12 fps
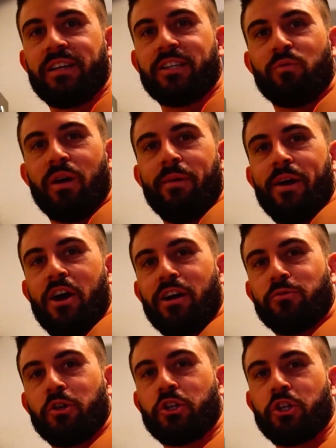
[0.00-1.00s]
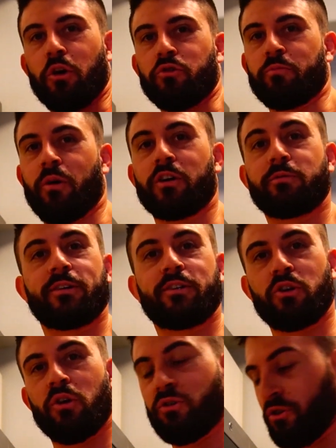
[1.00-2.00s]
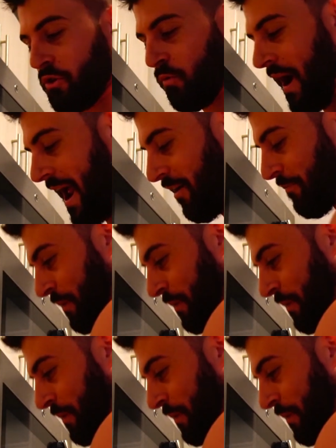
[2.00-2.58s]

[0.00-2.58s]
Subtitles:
That's why my arms look so small, because my shoulders are round.